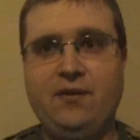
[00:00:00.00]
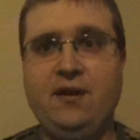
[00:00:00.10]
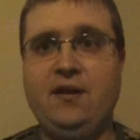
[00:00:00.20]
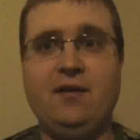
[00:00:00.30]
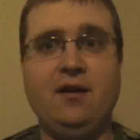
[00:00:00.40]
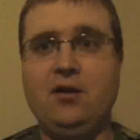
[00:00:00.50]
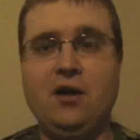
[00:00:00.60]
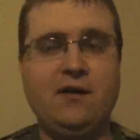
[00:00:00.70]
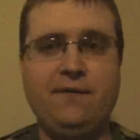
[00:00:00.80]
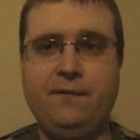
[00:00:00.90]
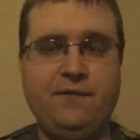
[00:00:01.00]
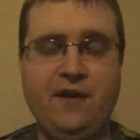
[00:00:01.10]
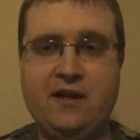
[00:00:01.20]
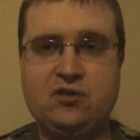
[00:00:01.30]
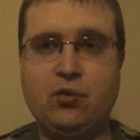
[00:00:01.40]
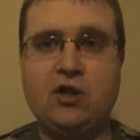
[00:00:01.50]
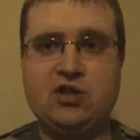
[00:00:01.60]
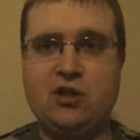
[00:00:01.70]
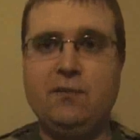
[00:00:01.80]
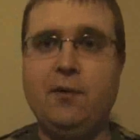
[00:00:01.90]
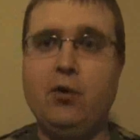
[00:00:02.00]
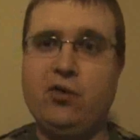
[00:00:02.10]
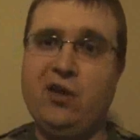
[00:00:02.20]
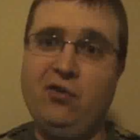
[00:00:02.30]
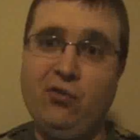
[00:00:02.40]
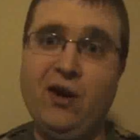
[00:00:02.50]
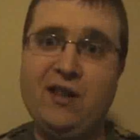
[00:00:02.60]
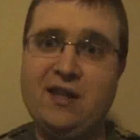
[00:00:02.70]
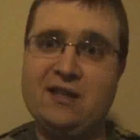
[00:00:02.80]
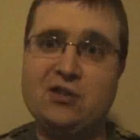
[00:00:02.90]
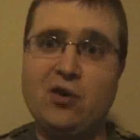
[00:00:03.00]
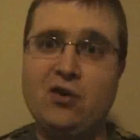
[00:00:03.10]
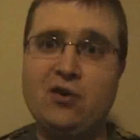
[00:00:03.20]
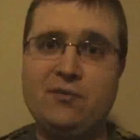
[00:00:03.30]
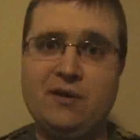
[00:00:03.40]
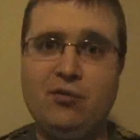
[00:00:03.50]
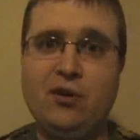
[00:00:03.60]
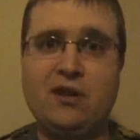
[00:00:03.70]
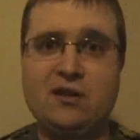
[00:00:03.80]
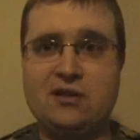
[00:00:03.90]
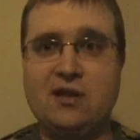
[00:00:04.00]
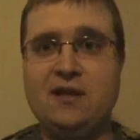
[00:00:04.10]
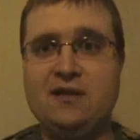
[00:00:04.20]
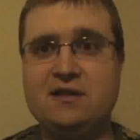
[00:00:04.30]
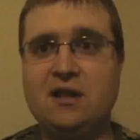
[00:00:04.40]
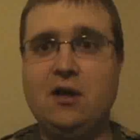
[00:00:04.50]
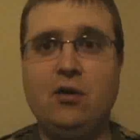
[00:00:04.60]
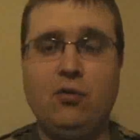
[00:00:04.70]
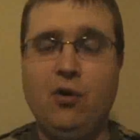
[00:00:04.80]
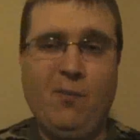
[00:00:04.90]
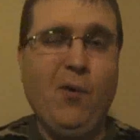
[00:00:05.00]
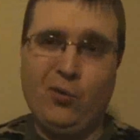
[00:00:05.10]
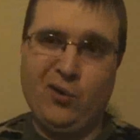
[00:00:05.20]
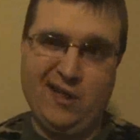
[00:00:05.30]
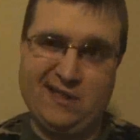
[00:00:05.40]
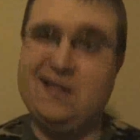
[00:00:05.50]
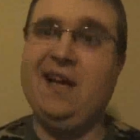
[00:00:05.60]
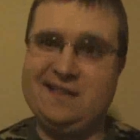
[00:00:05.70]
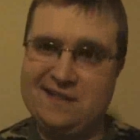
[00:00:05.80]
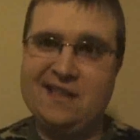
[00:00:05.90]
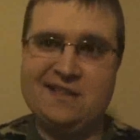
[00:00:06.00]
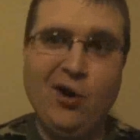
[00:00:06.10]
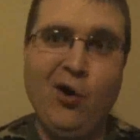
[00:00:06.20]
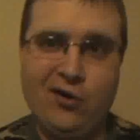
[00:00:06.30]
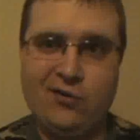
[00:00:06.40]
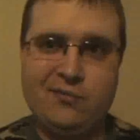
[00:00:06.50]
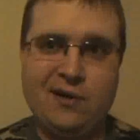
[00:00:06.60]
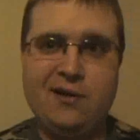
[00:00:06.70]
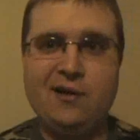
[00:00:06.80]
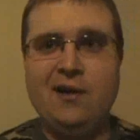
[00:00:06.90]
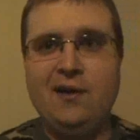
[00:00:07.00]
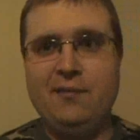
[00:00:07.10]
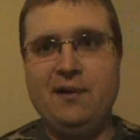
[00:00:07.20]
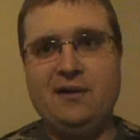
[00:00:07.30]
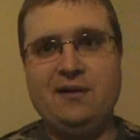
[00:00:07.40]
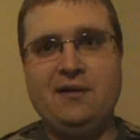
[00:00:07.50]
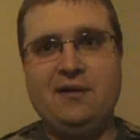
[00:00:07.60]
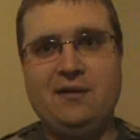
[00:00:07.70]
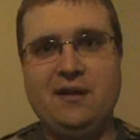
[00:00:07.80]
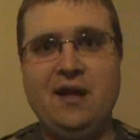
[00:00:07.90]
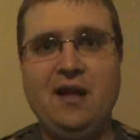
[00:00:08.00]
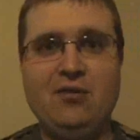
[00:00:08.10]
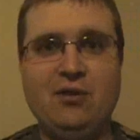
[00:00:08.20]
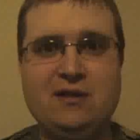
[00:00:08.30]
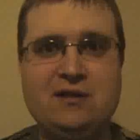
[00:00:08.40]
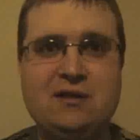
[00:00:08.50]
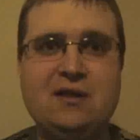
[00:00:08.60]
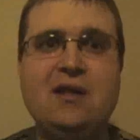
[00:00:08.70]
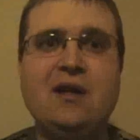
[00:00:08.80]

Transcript: a lot of fans watching, both with his arm and with his legs. Well, more with his legs than his arm. But anyways,